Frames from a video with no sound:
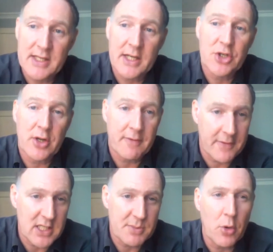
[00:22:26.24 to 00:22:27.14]
Graduates
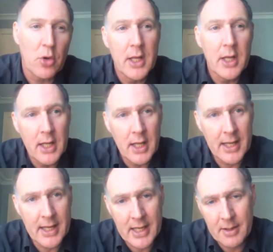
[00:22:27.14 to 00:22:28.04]
have gone into the larger
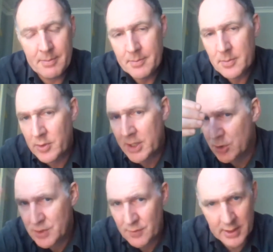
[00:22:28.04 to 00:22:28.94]
multinational
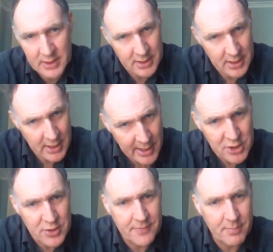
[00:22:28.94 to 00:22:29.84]
firms, and they've
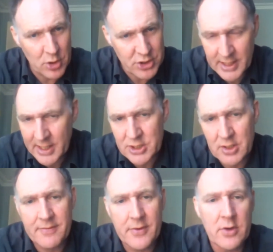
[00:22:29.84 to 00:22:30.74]
gone into a lot
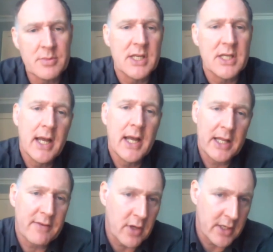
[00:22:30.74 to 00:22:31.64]
of smaller business,
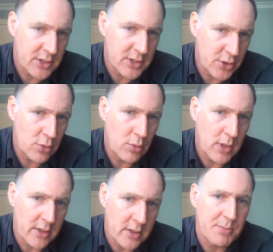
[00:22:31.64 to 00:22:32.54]
including
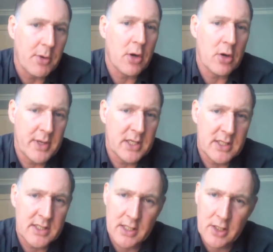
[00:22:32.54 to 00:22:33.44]
digital marketing
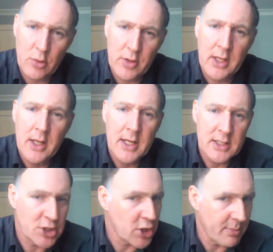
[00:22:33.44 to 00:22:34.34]
agencies. So a
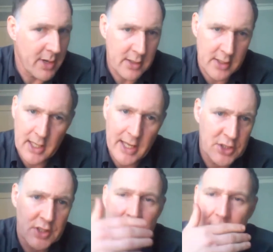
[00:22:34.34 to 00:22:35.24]
lot of digital
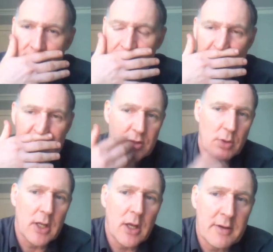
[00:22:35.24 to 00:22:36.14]
marketing agencies
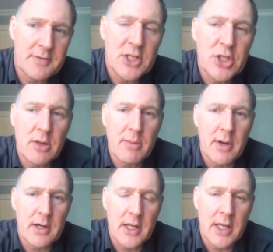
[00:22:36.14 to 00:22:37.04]
have
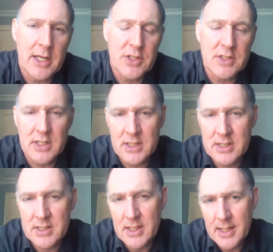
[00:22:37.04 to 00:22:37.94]
also contacted
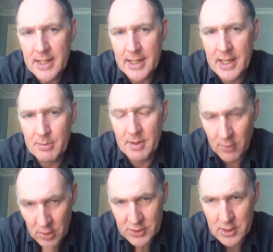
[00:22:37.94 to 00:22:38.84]
us looking
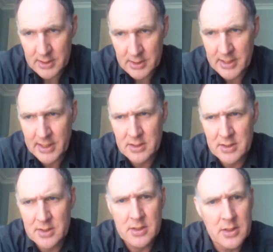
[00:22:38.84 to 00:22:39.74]
for
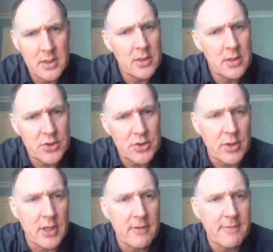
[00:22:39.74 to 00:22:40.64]
graduates. And
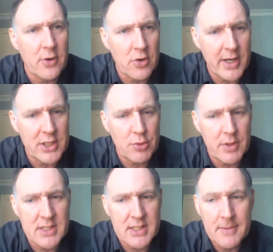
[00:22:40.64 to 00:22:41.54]
I should also add
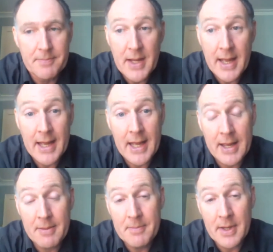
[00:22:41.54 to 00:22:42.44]
that graduates
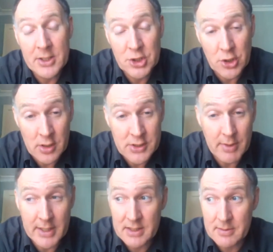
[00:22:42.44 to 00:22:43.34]
from the program have gone
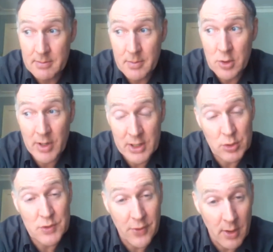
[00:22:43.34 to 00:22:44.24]
on to start their own
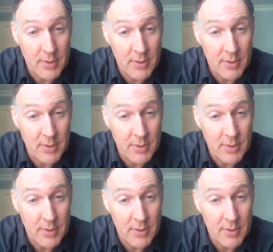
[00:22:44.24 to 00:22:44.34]
businesses.